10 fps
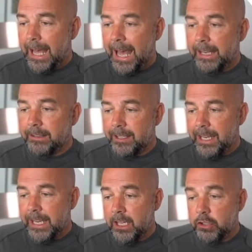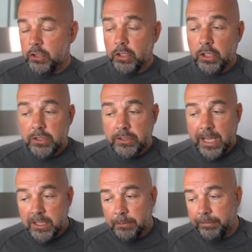and here you could
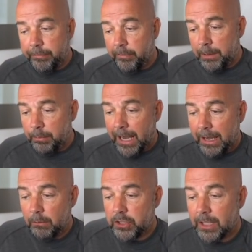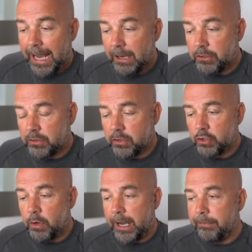set up a free plan which allowed you to
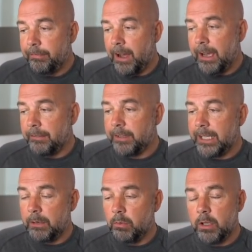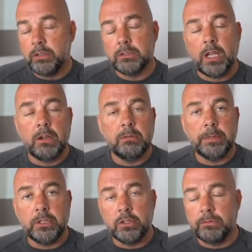track five keywords, so it would
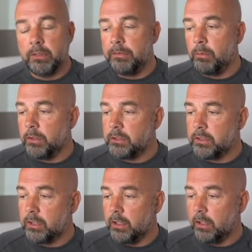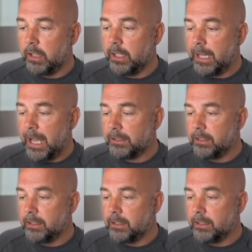be useful if you wanted to look at that.